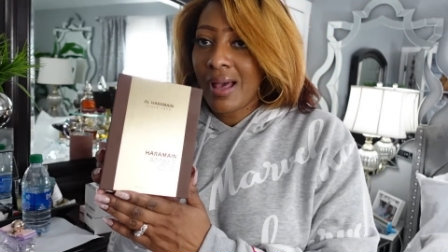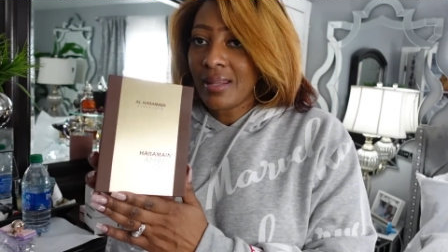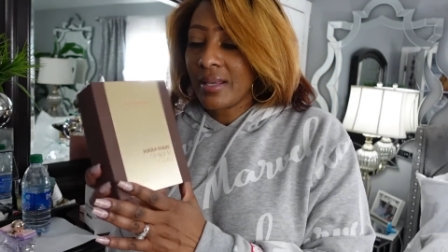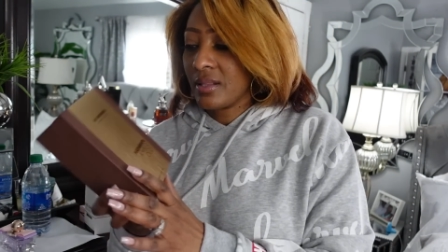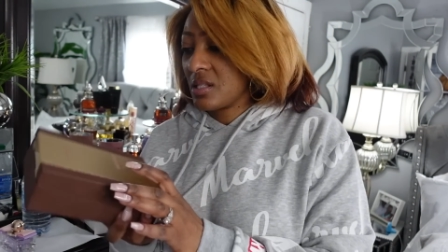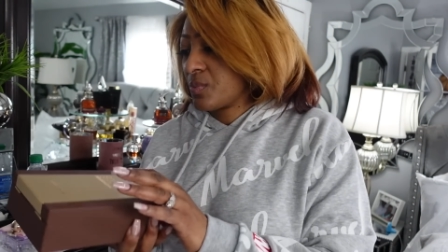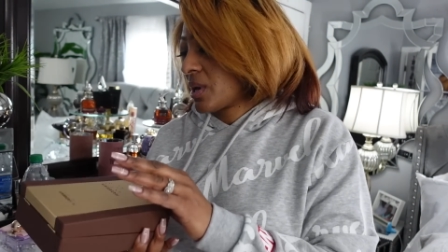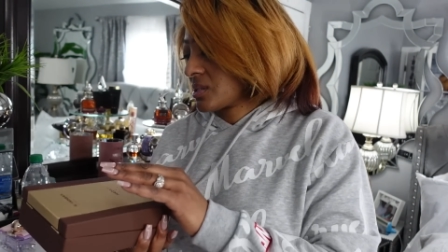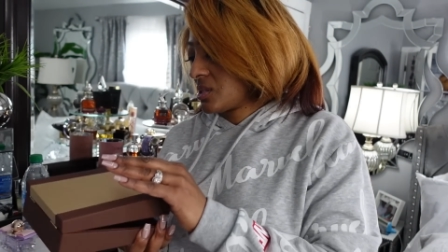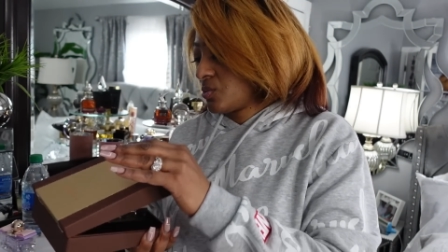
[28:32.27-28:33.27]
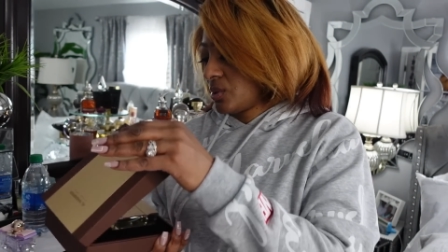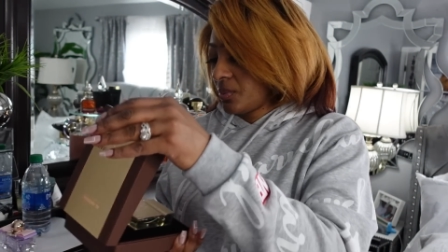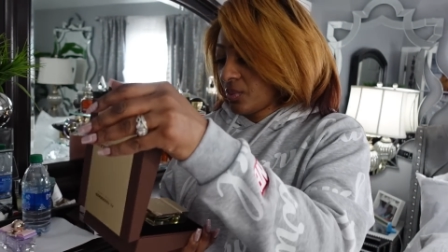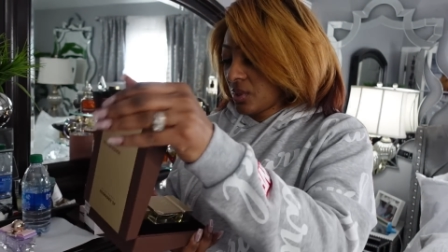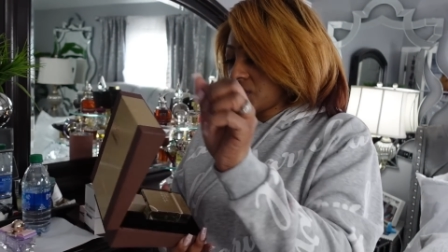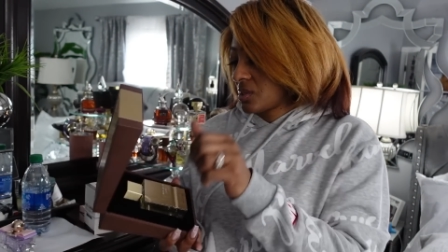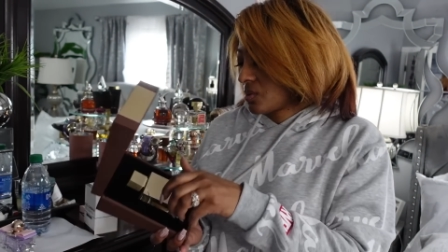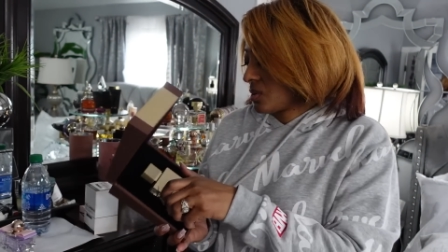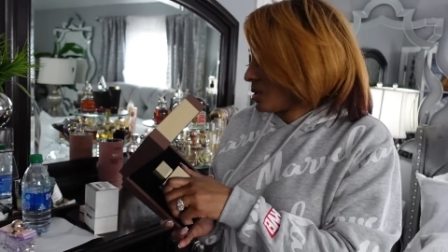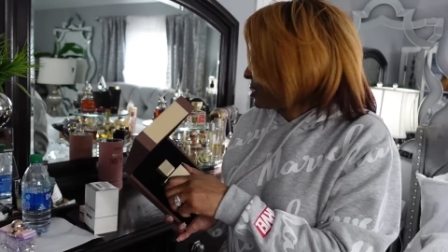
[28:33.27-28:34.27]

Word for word: I like this box. It's really pretty, so